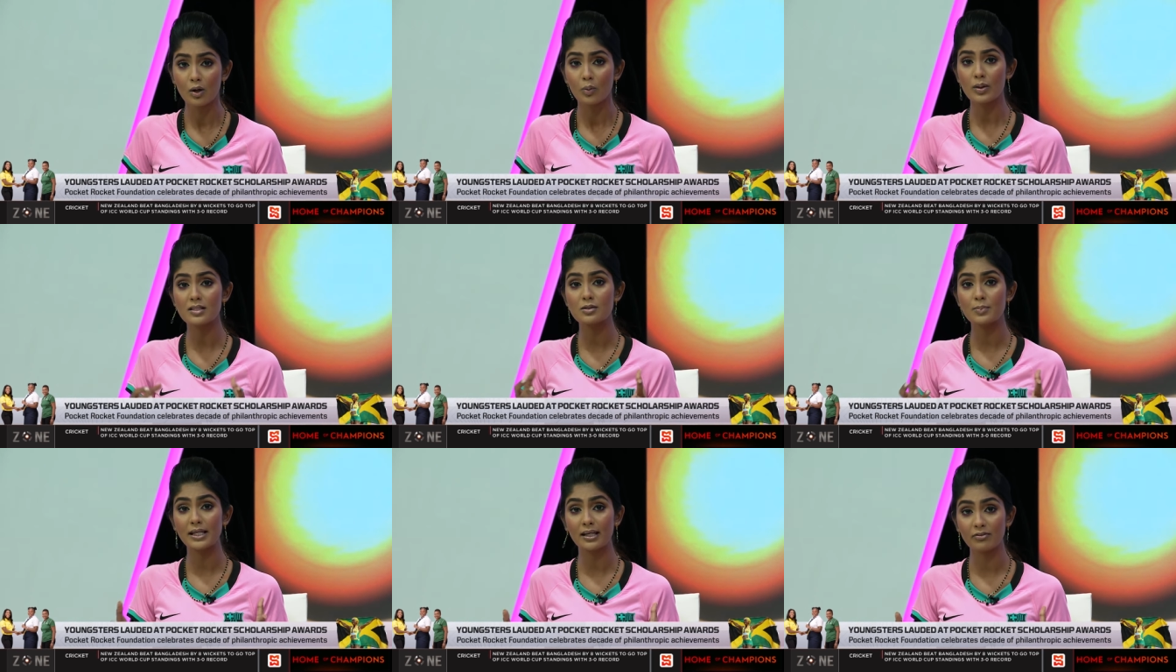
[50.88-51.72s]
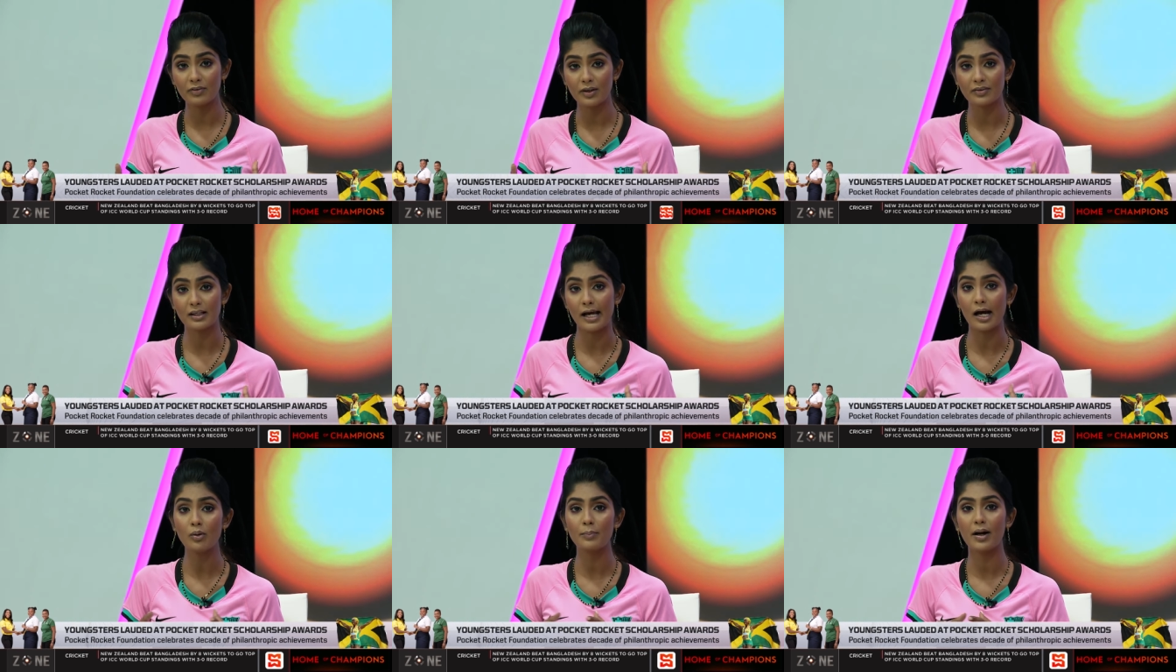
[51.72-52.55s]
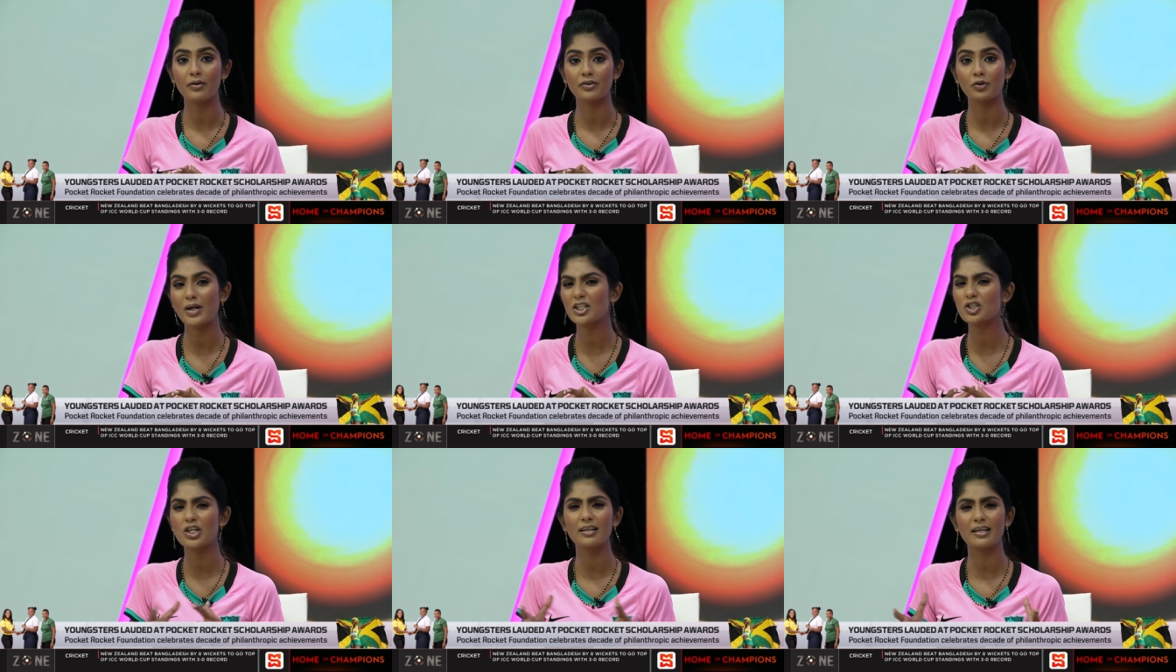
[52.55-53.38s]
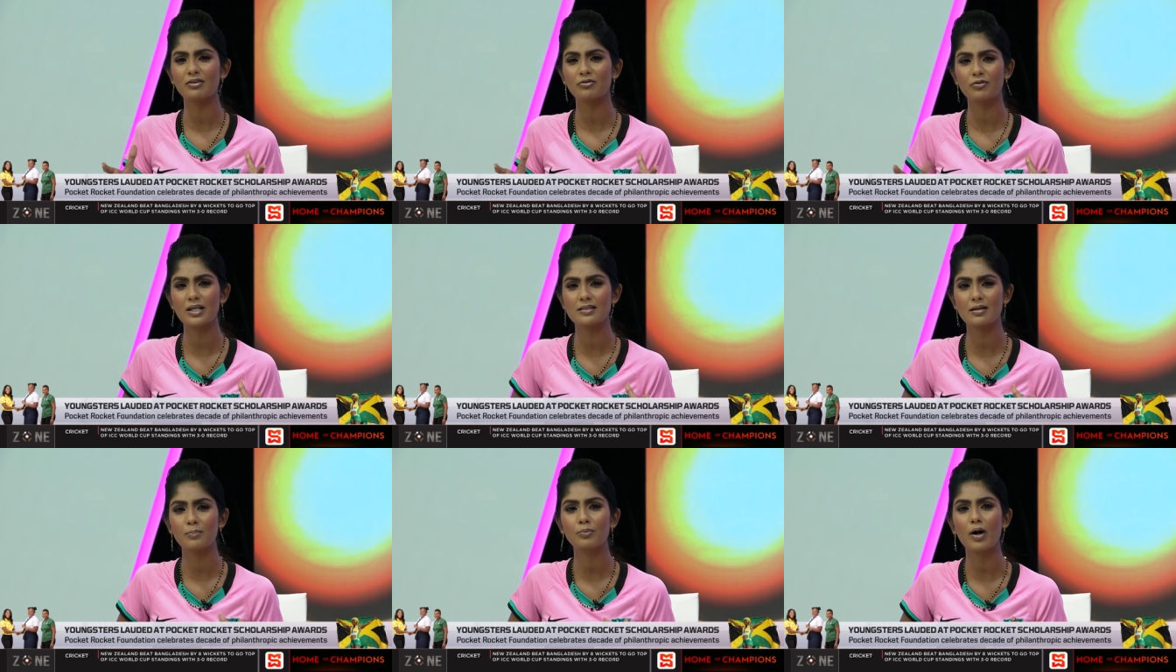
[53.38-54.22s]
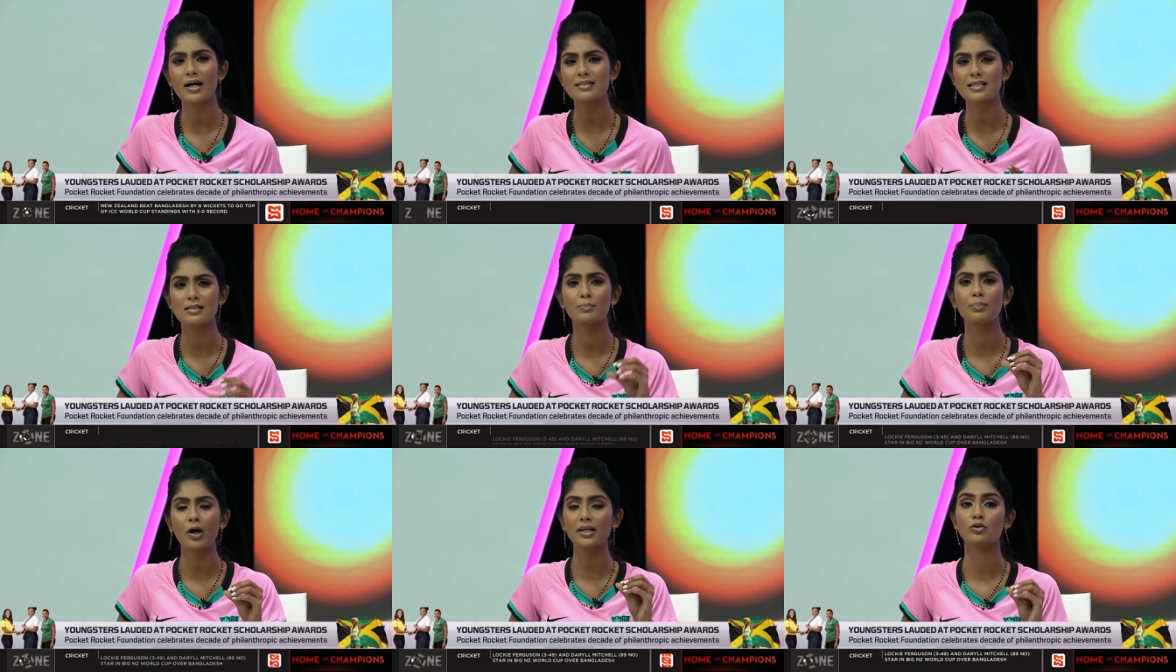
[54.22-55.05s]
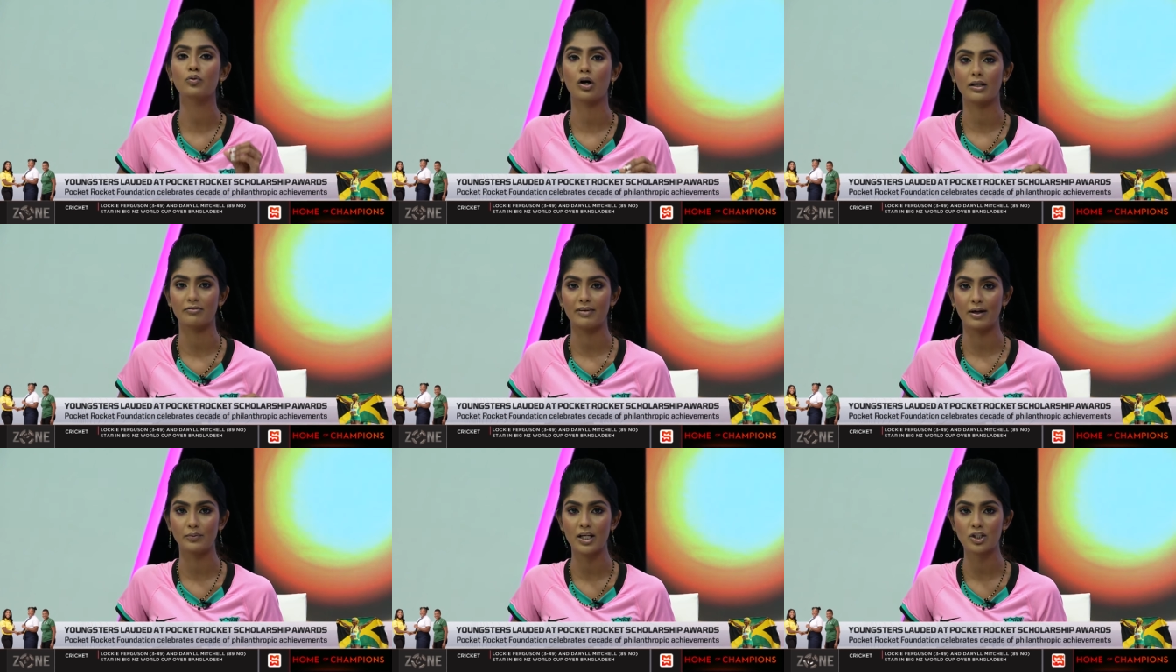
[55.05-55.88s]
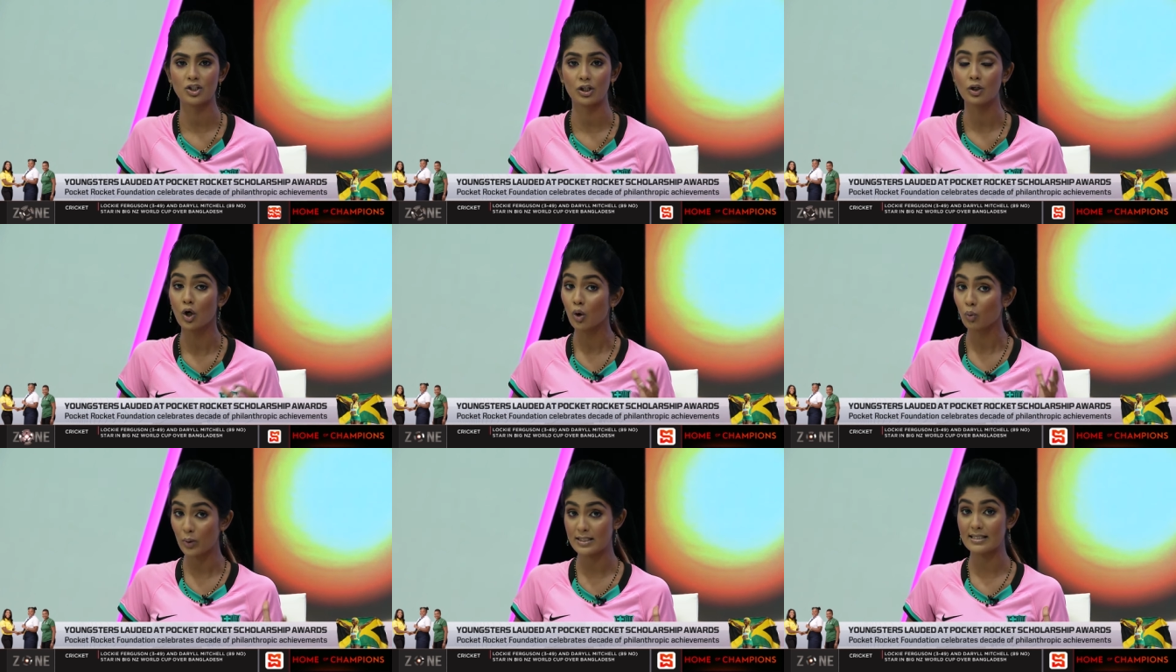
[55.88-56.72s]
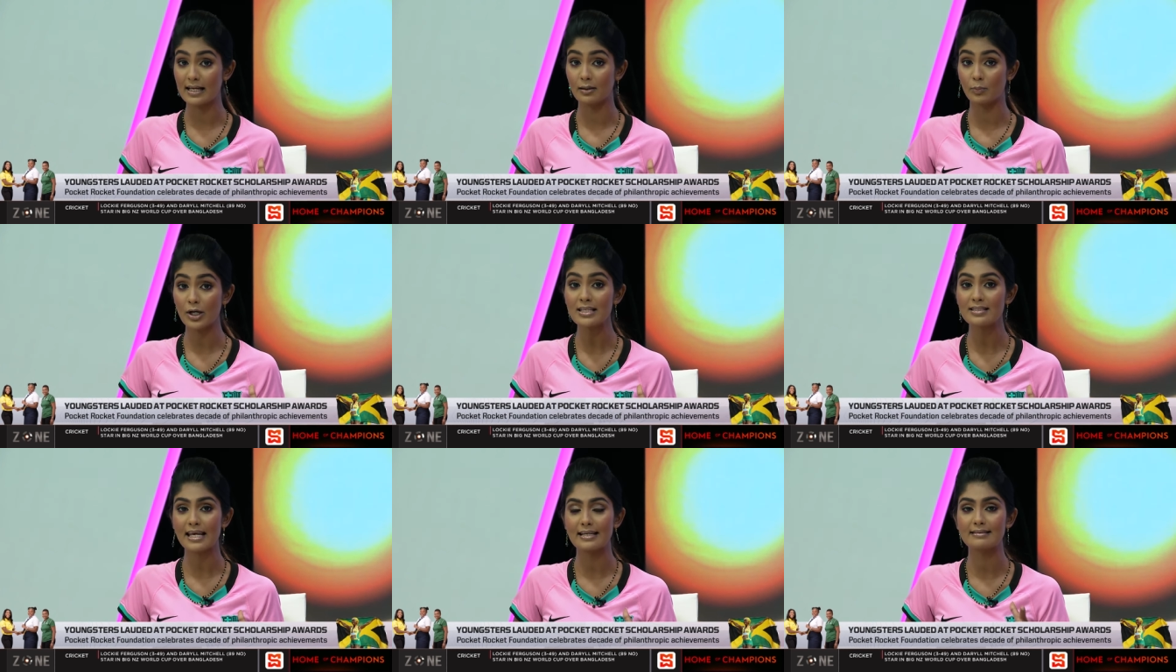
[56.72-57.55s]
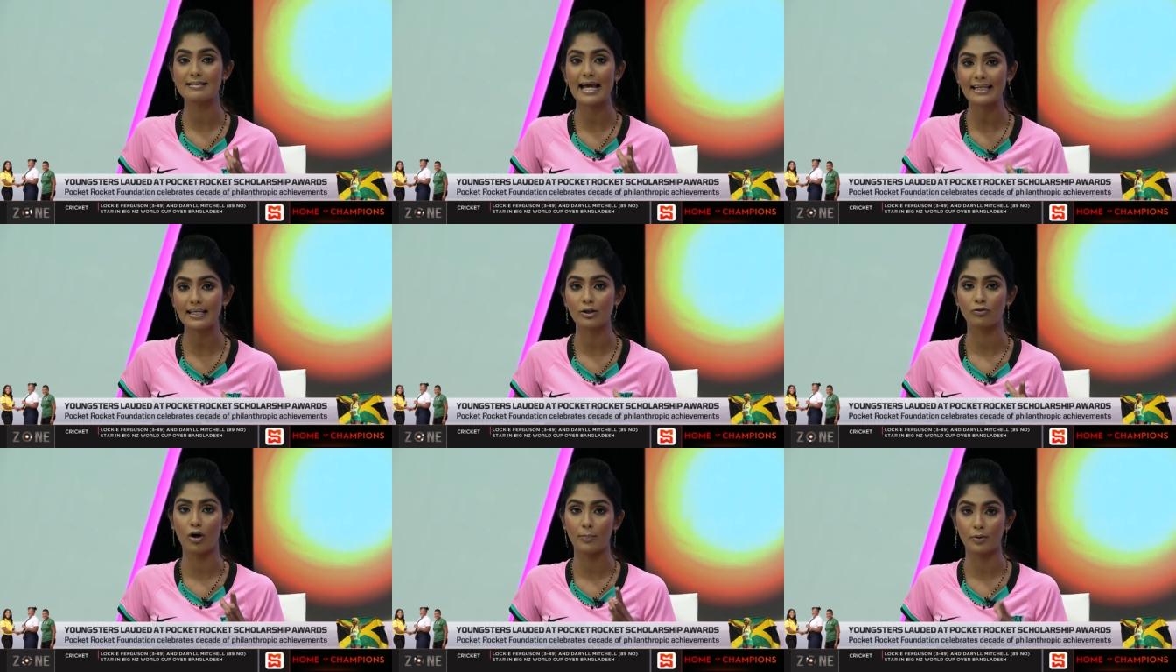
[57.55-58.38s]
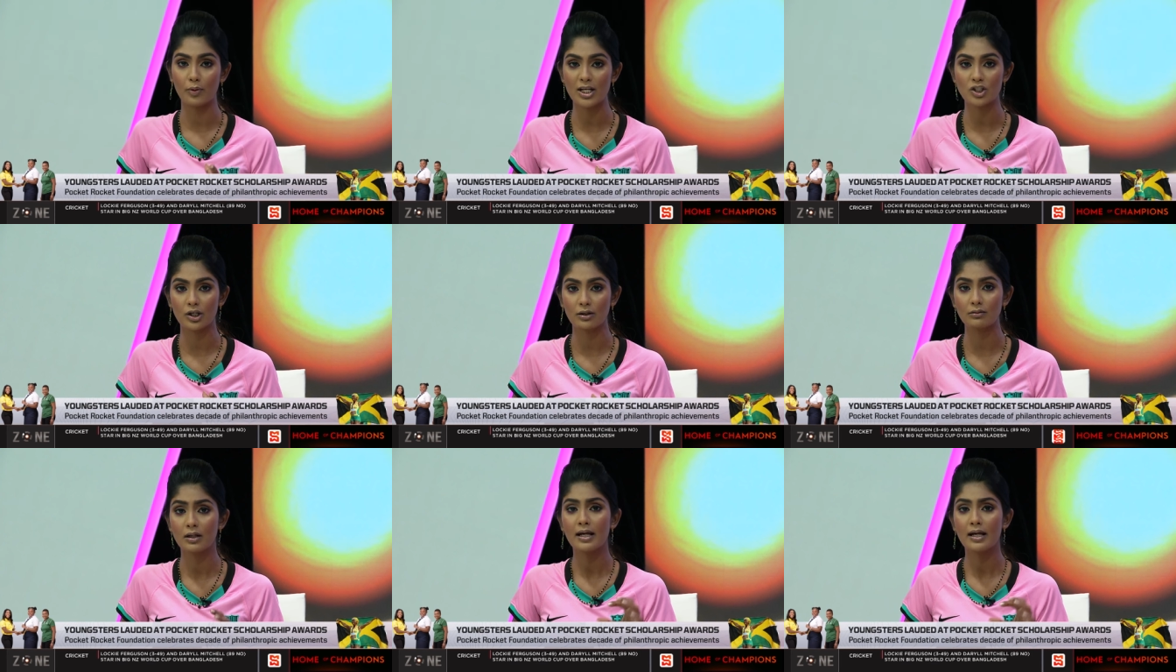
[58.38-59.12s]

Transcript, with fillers: Well, speaking further now about the great Shelley and Fraser Price's Pocket Rocket Foundation, which celebrates a decade of operation,